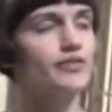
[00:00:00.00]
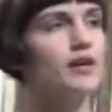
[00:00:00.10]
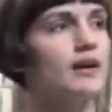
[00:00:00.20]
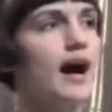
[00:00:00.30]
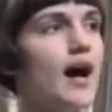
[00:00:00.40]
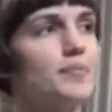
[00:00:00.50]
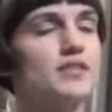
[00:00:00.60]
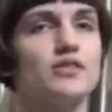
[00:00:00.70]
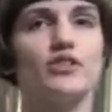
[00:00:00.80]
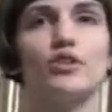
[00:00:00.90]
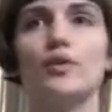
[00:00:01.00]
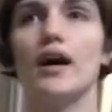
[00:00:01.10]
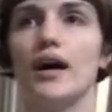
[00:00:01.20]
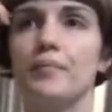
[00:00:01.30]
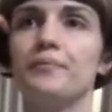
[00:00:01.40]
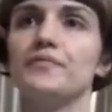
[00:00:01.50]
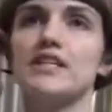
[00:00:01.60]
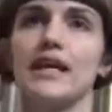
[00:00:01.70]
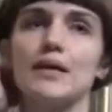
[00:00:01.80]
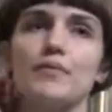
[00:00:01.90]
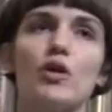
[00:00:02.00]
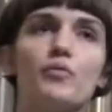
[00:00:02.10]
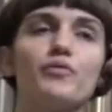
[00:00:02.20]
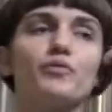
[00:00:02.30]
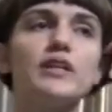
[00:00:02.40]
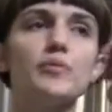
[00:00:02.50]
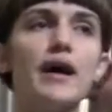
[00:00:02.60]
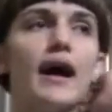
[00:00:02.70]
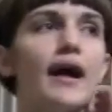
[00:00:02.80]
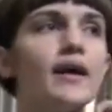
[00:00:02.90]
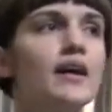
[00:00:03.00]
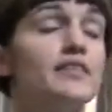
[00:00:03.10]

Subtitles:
for our hops to get them nearby.